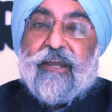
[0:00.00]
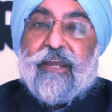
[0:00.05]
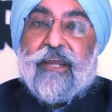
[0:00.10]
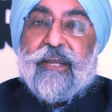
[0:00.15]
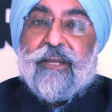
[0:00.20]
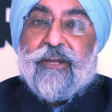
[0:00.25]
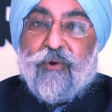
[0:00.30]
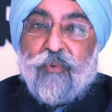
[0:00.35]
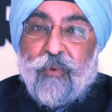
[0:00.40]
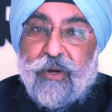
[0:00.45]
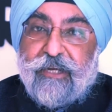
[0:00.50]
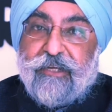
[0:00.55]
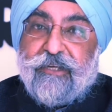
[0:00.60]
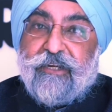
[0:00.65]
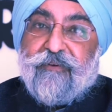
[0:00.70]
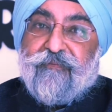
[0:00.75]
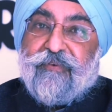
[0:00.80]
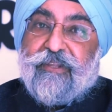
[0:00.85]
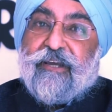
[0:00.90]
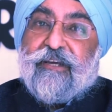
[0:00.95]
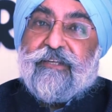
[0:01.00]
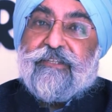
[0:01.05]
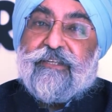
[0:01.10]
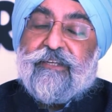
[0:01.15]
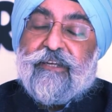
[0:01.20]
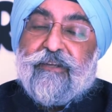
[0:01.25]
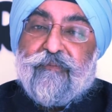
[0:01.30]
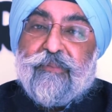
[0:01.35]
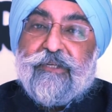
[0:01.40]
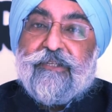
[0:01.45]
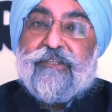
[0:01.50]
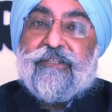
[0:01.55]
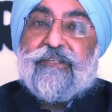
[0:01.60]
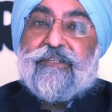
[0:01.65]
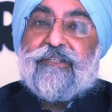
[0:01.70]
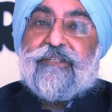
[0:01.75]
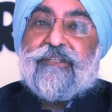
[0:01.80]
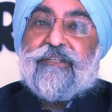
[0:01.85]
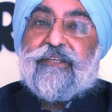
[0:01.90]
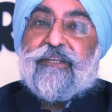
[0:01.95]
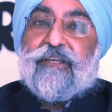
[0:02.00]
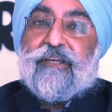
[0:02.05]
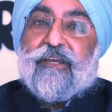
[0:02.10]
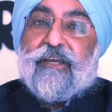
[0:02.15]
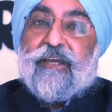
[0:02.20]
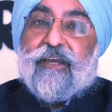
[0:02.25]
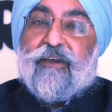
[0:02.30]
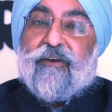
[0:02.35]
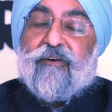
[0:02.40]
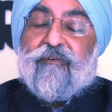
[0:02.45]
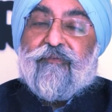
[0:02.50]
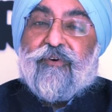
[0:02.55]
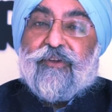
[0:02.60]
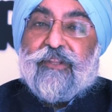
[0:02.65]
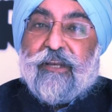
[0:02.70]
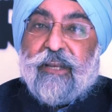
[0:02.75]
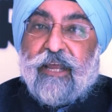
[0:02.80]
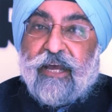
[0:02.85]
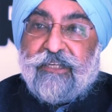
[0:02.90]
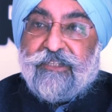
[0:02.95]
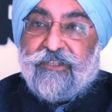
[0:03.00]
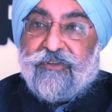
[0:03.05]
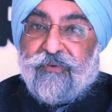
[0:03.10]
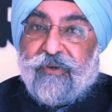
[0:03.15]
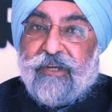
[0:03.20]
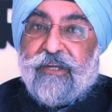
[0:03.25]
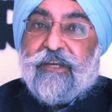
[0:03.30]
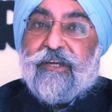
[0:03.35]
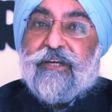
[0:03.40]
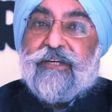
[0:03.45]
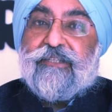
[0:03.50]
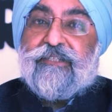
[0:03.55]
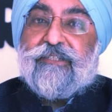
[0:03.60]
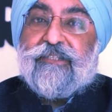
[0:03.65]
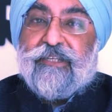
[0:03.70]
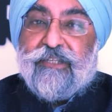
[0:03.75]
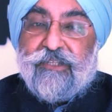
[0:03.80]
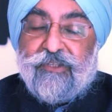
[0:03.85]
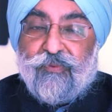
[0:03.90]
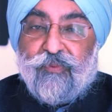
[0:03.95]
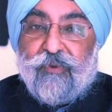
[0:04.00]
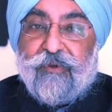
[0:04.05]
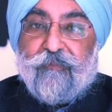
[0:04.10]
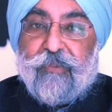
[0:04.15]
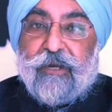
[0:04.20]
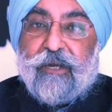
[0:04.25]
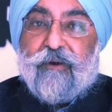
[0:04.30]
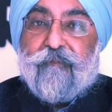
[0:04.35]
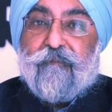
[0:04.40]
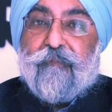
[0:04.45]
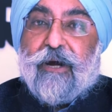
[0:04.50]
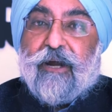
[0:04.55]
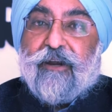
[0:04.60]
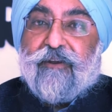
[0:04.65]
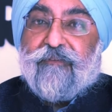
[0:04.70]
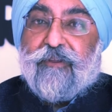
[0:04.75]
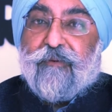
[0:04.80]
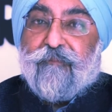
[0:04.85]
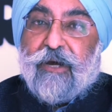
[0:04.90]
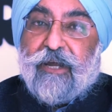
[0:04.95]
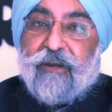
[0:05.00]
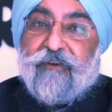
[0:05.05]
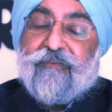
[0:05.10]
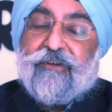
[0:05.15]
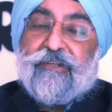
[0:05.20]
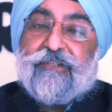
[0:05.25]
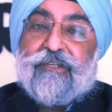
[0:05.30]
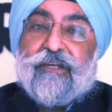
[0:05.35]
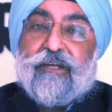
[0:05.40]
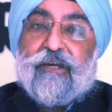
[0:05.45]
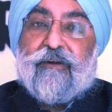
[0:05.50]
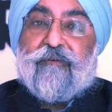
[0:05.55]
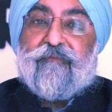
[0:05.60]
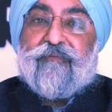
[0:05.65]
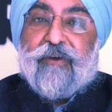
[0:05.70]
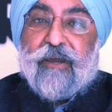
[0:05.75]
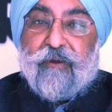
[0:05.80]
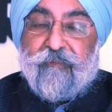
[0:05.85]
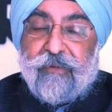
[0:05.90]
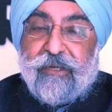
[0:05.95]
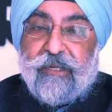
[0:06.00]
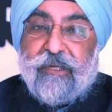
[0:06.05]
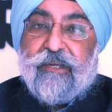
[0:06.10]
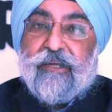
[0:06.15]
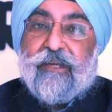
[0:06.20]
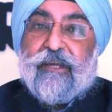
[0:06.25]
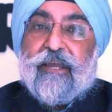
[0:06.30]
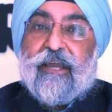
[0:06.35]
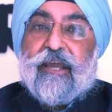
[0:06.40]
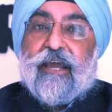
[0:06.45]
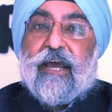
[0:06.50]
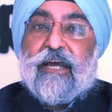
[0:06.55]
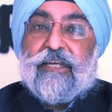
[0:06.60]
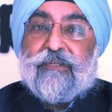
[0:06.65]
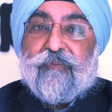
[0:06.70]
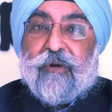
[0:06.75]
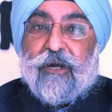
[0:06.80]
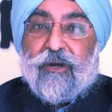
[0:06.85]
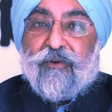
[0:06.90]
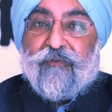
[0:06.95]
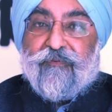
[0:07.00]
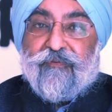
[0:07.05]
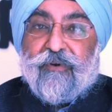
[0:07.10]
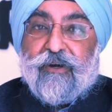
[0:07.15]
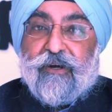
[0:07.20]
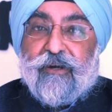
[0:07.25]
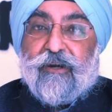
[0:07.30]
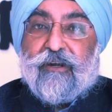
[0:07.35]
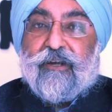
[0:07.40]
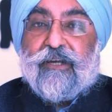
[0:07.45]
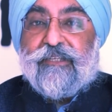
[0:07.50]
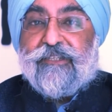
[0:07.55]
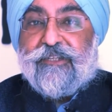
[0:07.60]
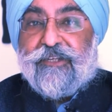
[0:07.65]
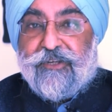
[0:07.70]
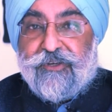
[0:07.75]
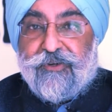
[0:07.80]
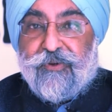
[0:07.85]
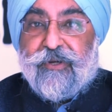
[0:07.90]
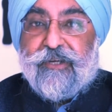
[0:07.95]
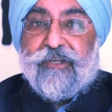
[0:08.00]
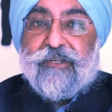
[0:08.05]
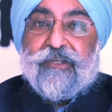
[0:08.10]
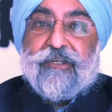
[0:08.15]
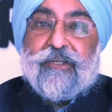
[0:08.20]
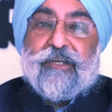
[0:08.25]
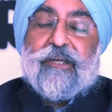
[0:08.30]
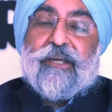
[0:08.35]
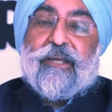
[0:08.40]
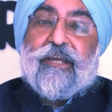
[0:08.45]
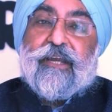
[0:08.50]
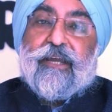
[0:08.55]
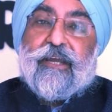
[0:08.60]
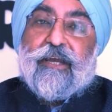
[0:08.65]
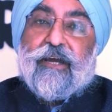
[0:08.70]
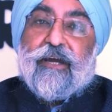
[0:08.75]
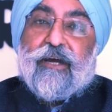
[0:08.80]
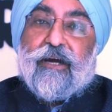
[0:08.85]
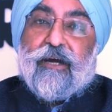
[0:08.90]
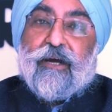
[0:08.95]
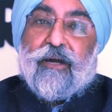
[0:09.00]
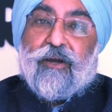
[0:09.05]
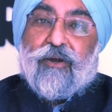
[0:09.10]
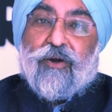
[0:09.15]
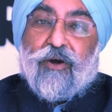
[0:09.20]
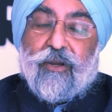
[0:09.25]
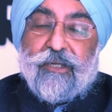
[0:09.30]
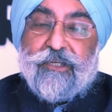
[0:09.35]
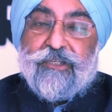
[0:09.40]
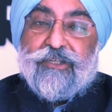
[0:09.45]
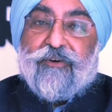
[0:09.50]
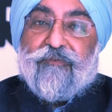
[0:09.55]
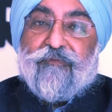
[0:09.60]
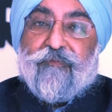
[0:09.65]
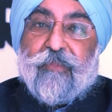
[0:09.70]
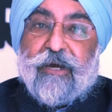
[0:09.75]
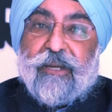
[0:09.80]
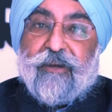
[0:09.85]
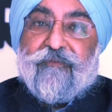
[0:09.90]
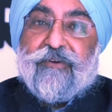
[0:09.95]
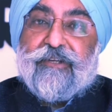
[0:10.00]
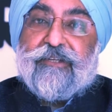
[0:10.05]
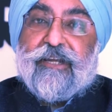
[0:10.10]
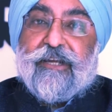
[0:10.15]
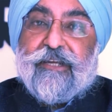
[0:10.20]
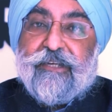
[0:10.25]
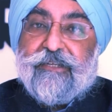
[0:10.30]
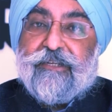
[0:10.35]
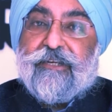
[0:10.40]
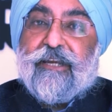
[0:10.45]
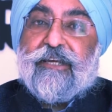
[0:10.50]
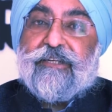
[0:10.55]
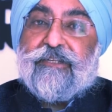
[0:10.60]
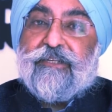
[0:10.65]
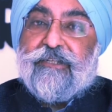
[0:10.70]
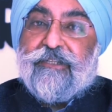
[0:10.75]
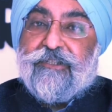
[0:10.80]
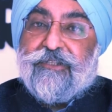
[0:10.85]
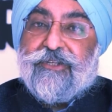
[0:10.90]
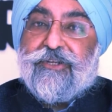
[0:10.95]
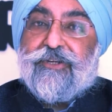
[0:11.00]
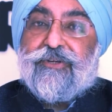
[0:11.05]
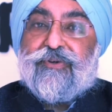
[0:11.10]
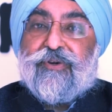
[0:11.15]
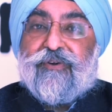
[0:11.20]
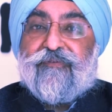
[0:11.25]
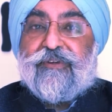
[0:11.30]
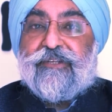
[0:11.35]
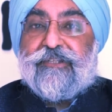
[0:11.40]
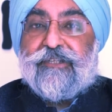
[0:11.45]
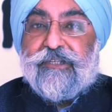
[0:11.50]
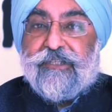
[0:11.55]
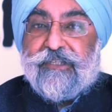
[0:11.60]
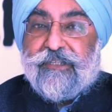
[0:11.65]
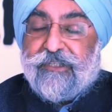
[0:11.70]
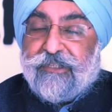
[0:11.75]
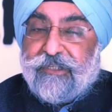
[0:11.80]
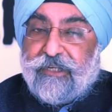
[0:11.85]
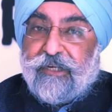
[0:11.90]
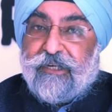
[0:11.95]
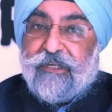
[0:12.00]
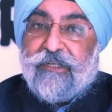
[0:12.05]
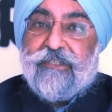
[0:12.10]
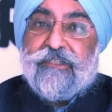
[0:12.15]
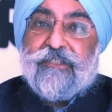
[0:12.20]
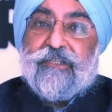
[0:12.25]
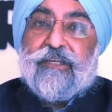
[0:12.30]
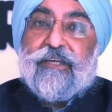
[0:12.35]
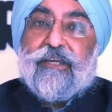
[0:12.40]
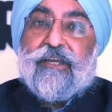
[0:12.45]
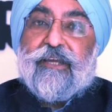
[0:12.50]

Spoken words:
innovated with our syllabus for the last 3 years since we become part of the Manav Rachna family as part of a constituent college of Manav Rachna International Institute of Research and Studies.